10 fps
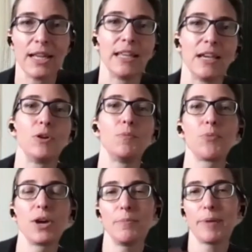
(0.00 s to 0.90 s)
They will
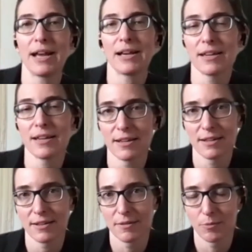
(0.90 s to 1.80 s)
bring back
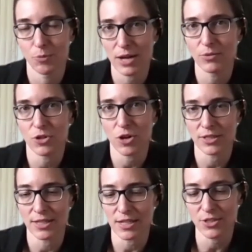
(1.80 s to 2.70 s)
brown dog
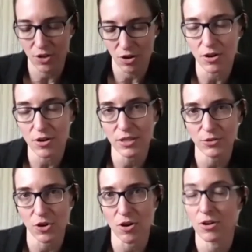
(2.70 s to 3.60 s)
ticks on their
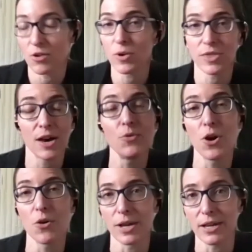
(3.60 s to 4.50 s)
dog without
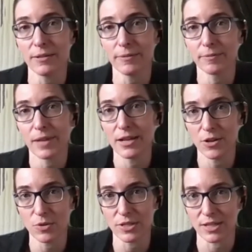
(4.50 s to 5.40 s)
knowing and
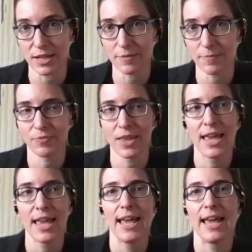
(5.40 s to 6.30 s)
noticing.
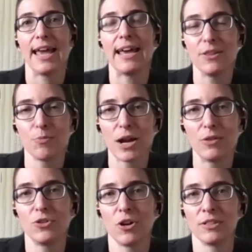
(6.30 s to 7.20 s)
And the
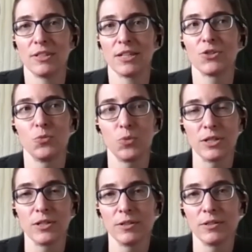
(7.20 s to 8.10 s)
brown dog ticks
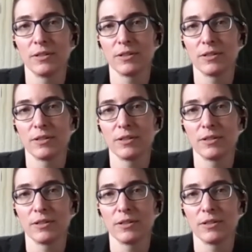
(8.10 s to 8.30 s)
will